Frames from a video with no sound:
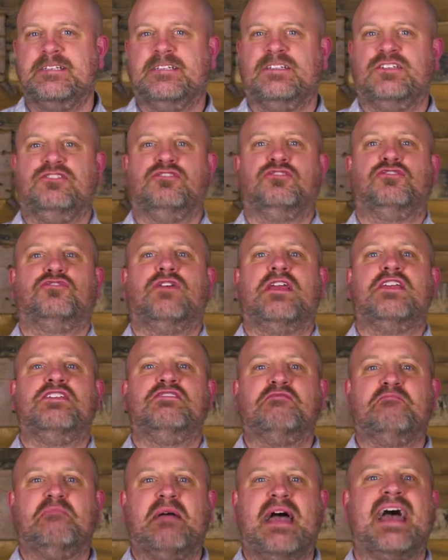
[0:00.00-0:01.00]
You straighten
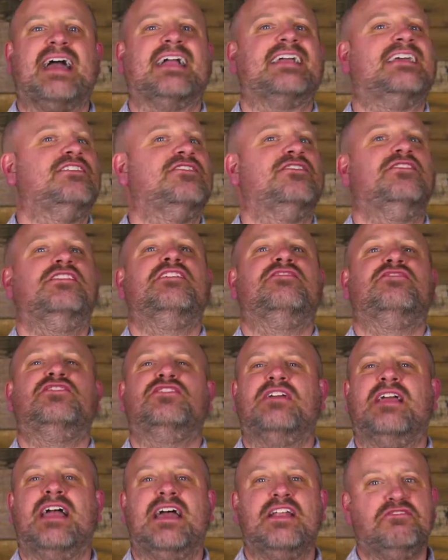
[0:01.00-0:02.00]
your back and you lift
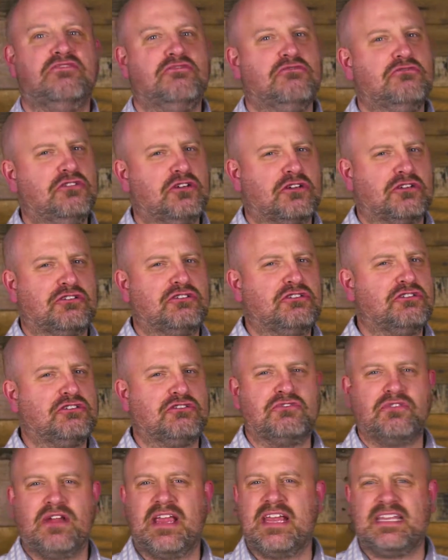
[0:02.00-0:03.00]
your head and you look
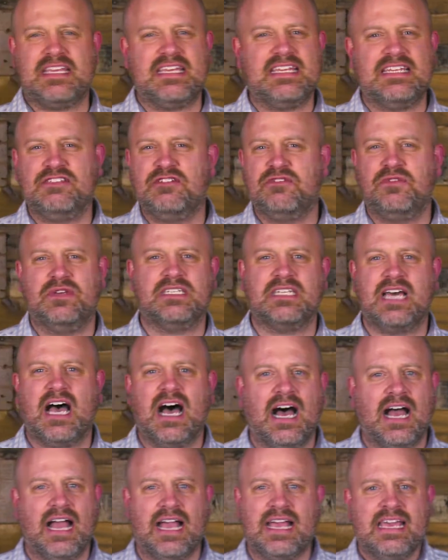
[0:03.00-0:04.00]
straight into his
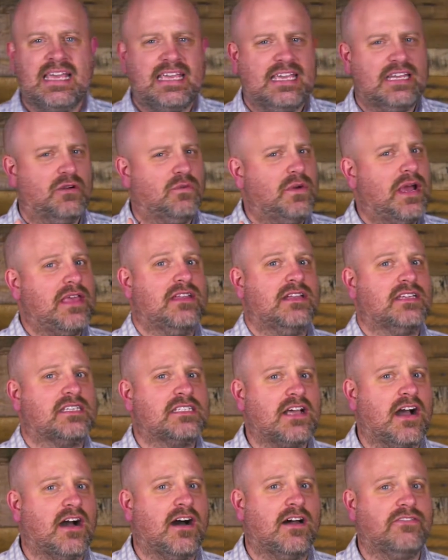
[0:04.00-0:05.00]
eye in a way that is
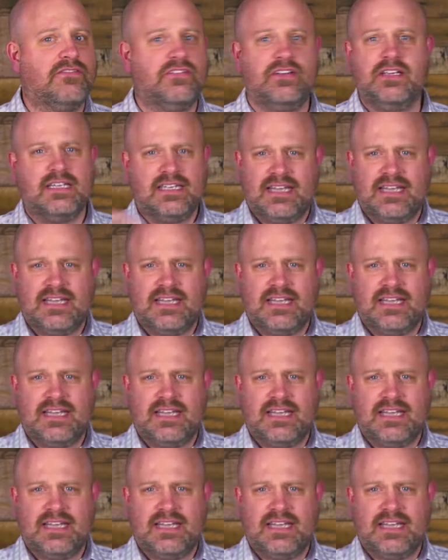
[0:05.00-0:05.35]
confident,